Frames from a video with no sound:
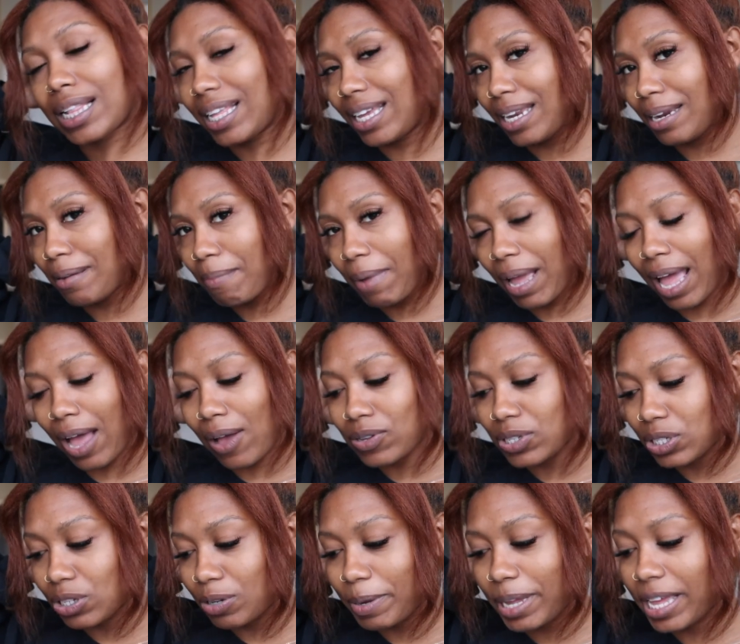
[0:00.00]
clean up my
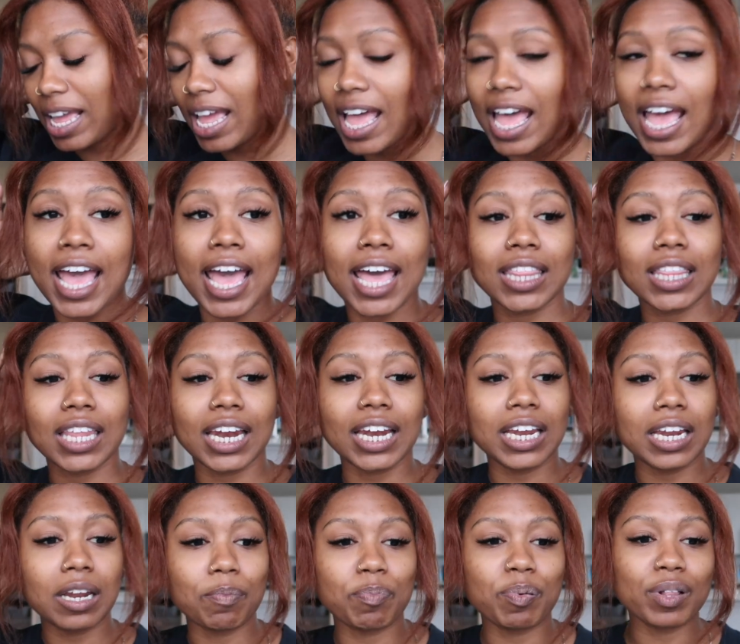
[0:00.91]
house a little bit. And then I
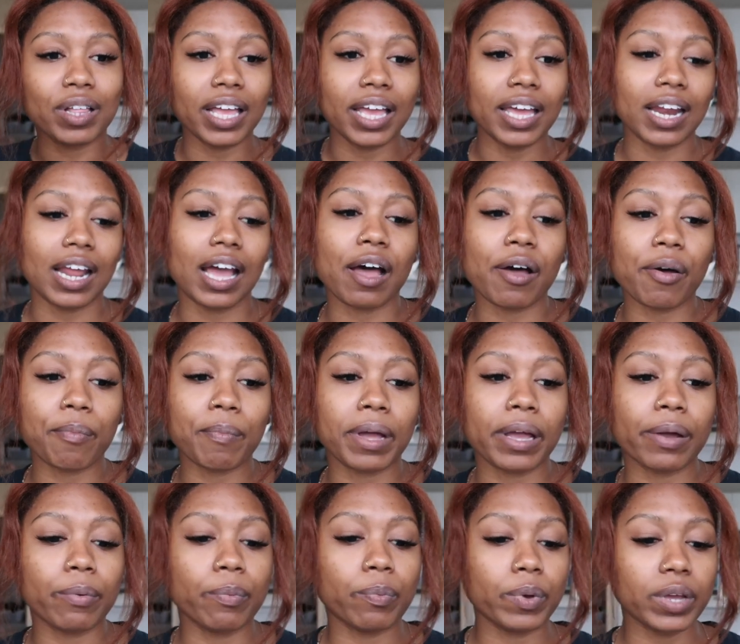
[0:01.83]
need to plan out
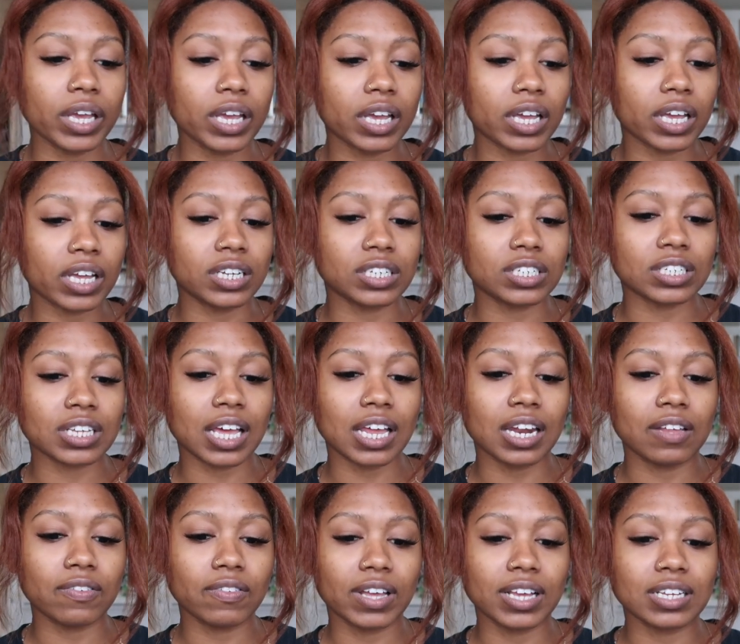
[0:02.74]
my week and just
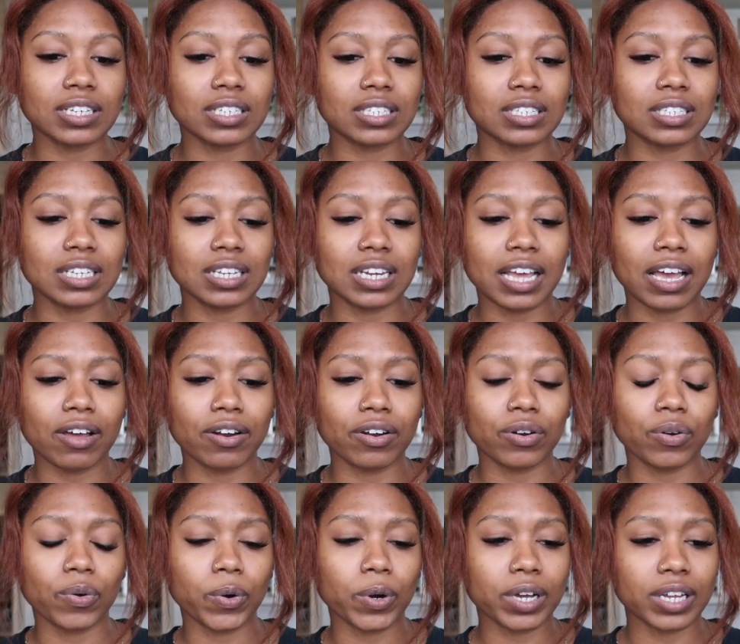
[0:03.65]
kind of like sit down
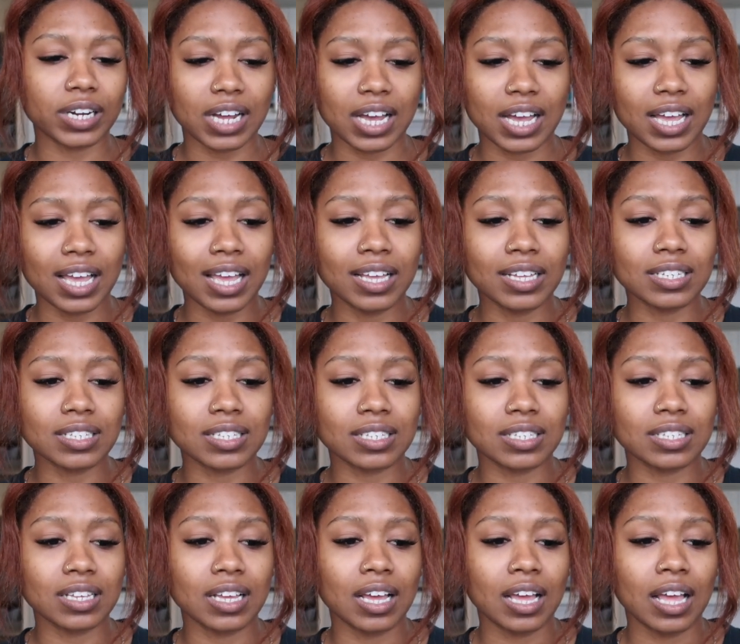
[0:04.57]
and
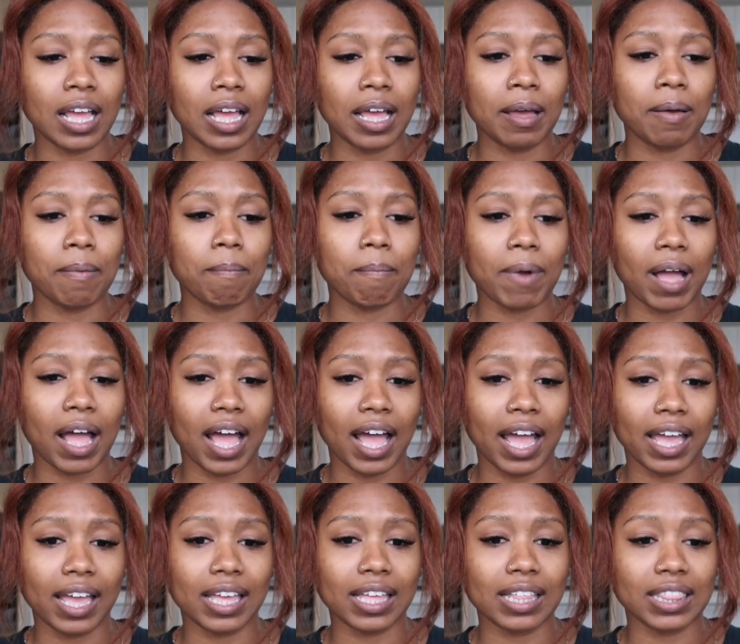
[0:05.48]
organize
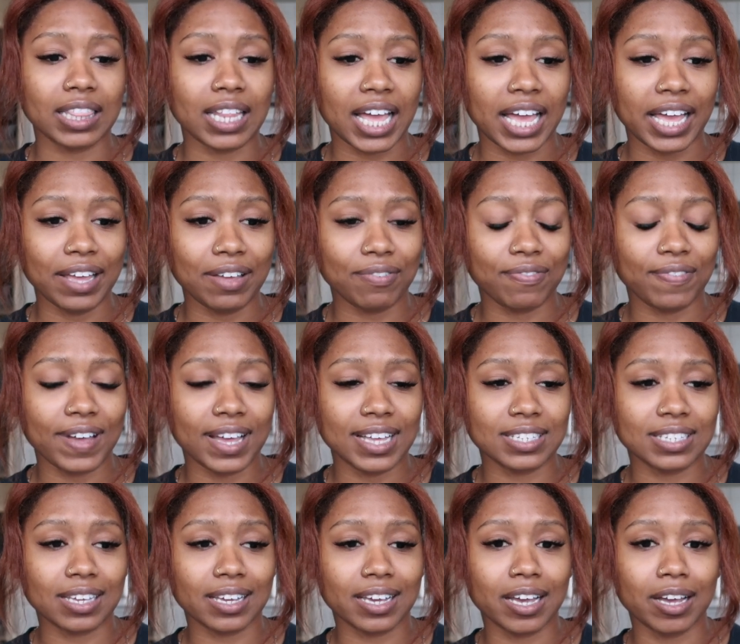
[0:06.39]
my life
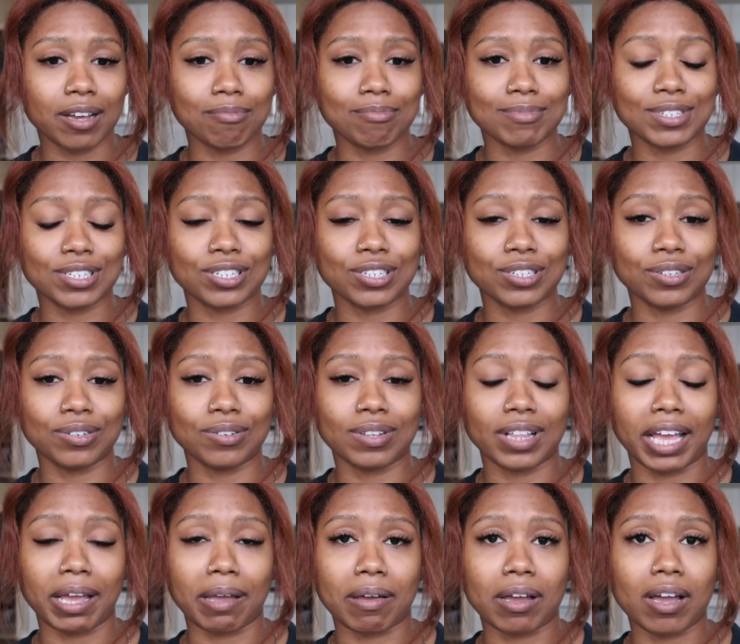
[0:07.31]
as it comes to
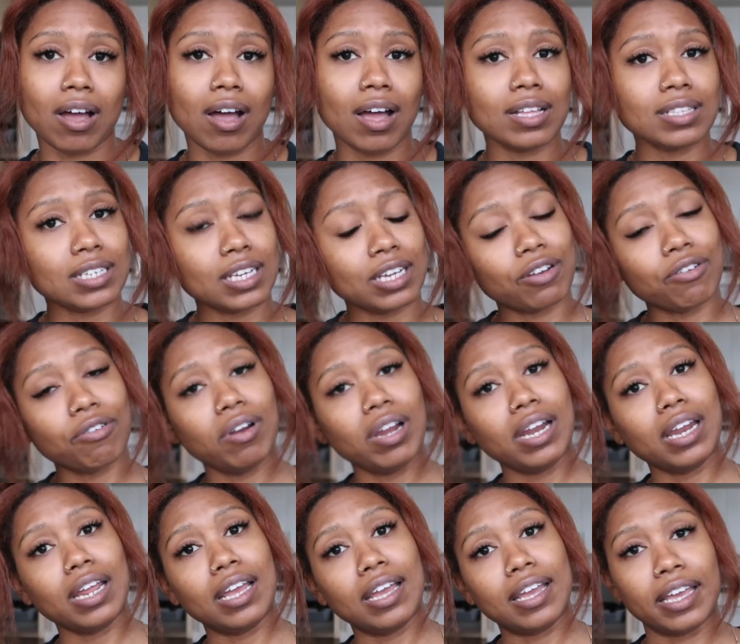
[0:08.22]
like content
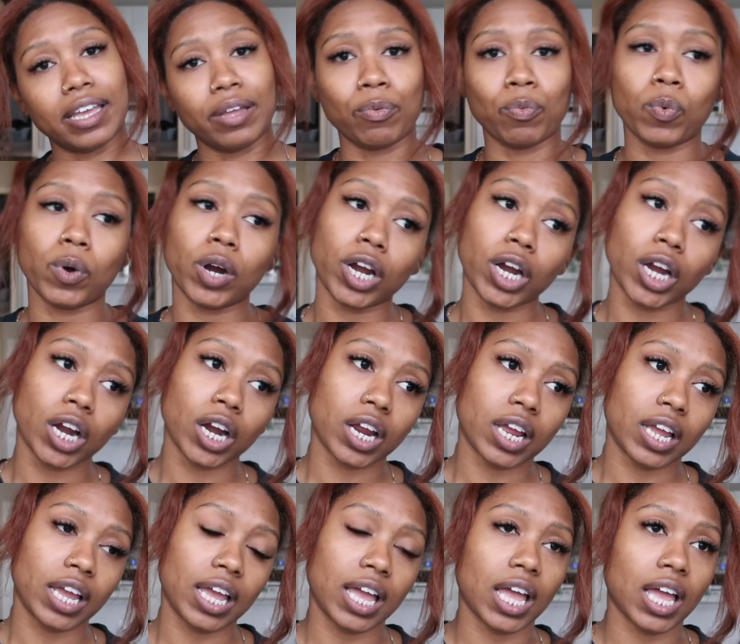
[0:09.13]
creating and
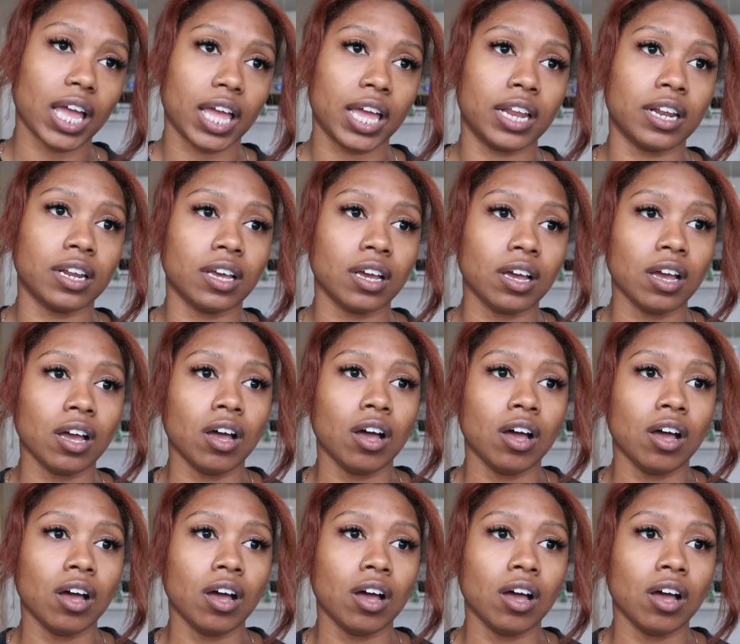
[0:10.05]
work and